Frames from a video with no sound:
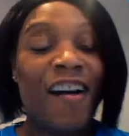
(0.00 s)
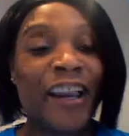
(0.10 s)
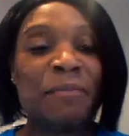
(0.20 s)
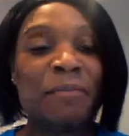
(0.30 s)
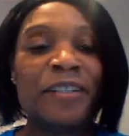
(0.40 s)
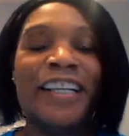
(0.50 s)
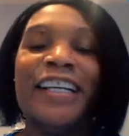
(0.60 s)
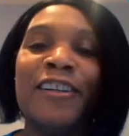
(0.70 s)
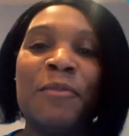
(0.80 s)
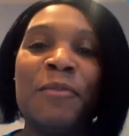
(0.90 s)
Hi, I'm
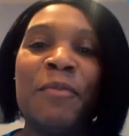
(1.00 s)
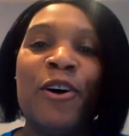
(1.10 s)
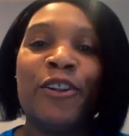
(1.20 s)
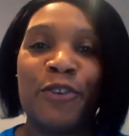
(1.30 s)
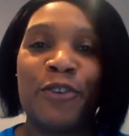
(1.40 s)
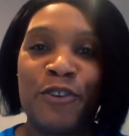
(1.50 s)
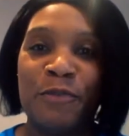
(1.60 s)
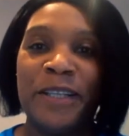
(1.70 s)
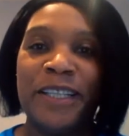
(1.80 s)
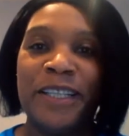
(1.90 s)
Denise and I'm part of the
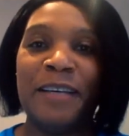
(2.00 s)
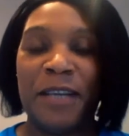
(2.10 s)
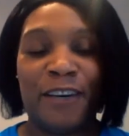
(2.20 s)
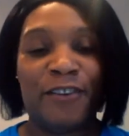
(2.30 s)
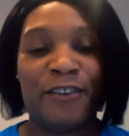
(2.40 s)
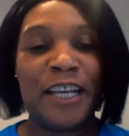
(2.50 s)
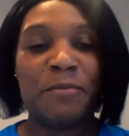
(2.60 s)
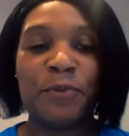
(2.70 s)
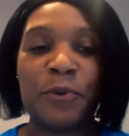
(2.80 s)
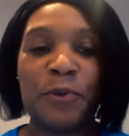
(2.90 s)
recruitment team here at
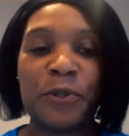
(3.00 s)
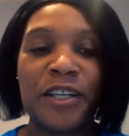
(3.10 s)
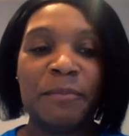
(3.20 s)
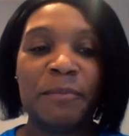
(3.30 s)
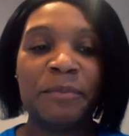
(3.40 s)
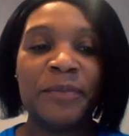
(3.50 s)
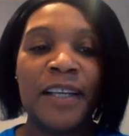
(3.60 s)
Thames Water.